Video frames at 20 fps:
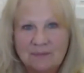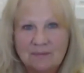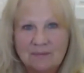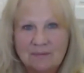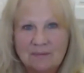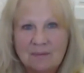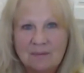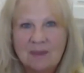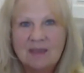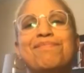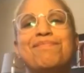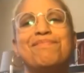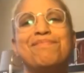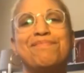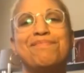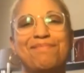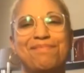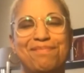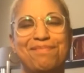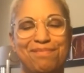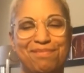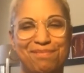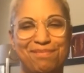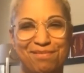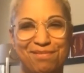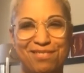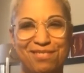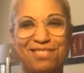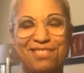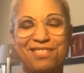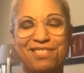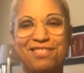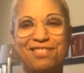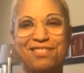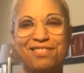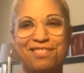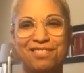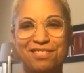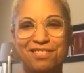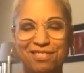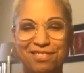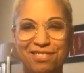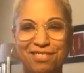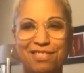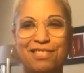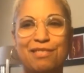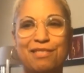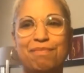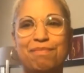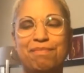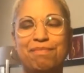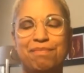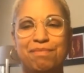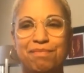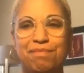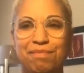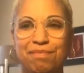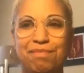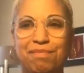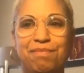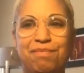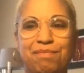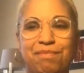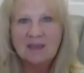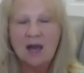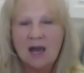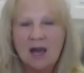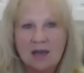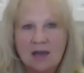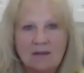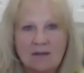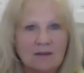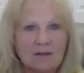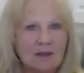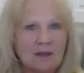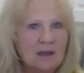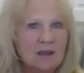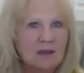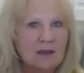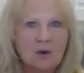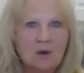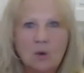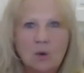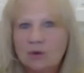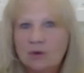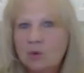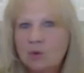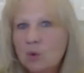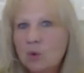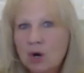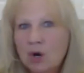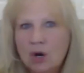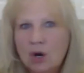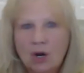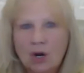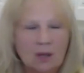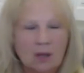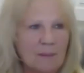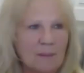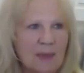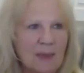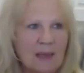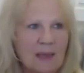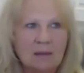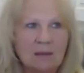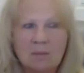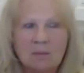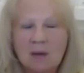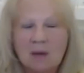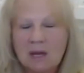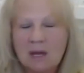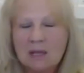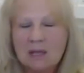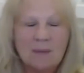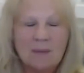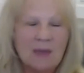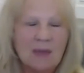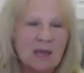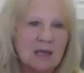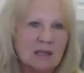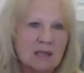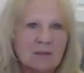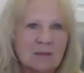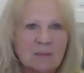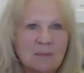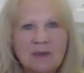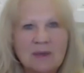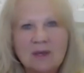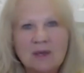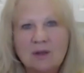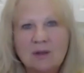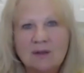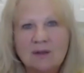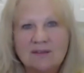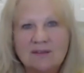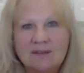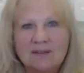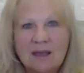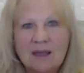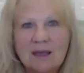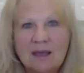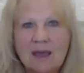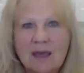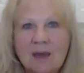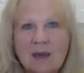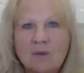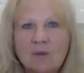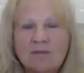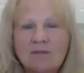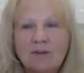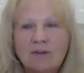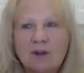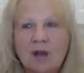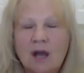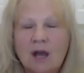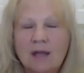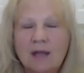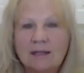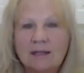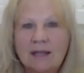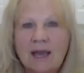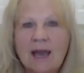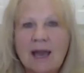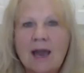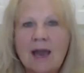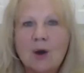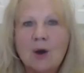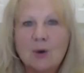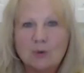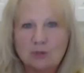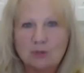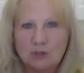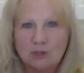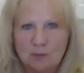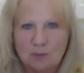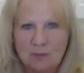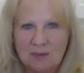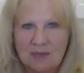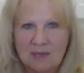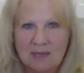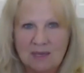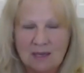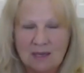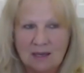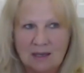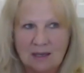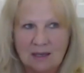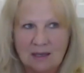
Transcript: We've been all caught up in this 9 to 5, going to work, making money, paying the bills, and we've forgotten how to be